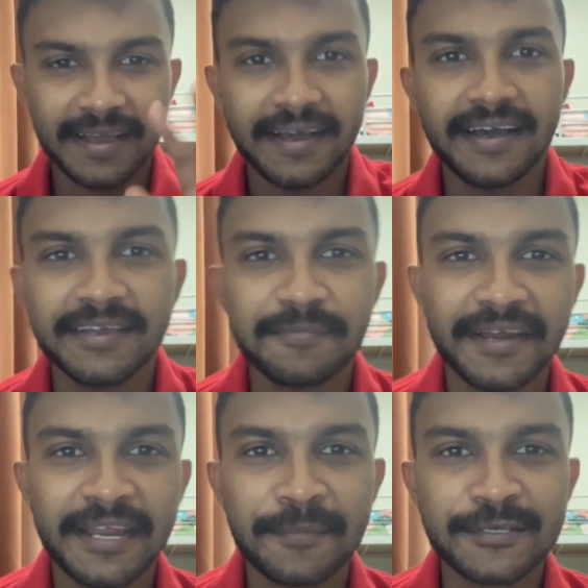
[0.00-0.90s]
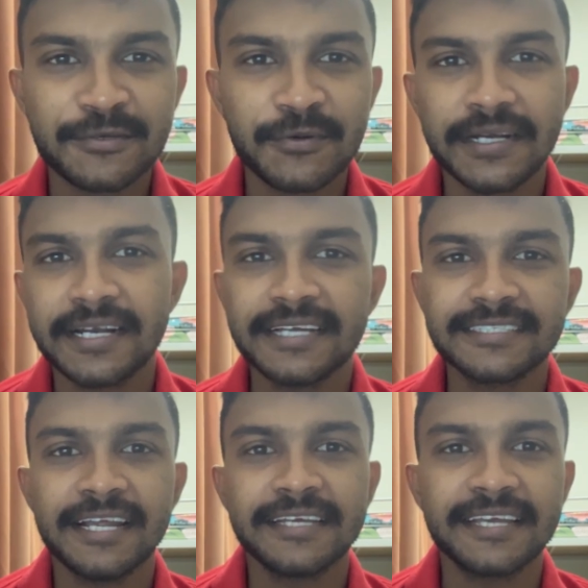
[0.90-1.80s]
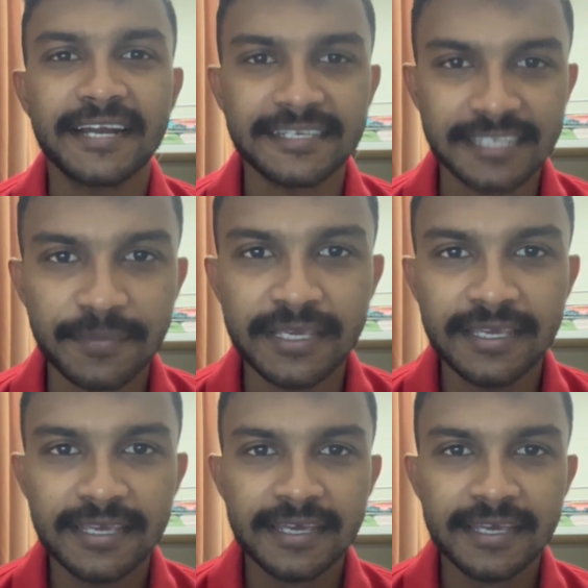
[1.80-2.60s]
Hi, my name is Kuanraj Aikikandasamy